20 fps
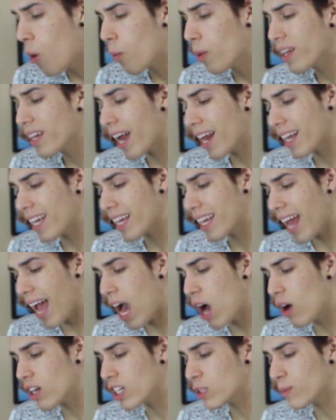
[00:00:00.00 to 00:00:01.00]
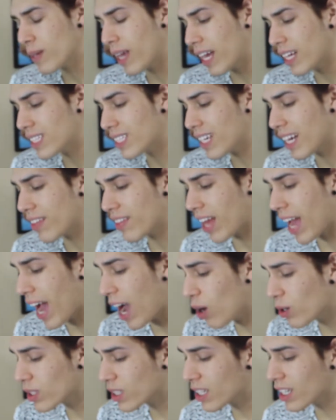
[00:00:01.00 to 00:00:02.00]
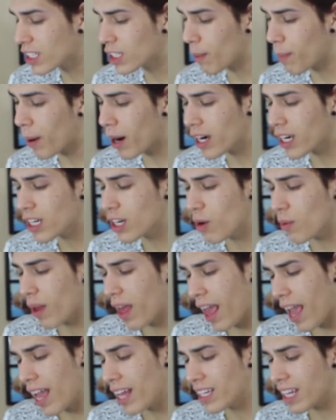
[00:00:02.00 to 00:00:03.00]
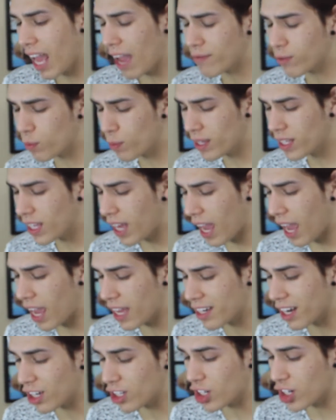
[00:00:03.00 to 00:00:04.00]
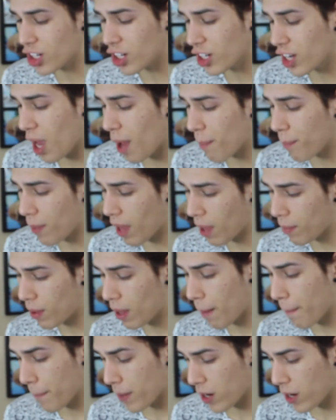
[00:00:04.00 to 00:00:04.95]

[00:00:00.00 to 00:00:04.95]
We gotta get out because we can't stay in the house because the party don't end every weekend. Turn up, baby,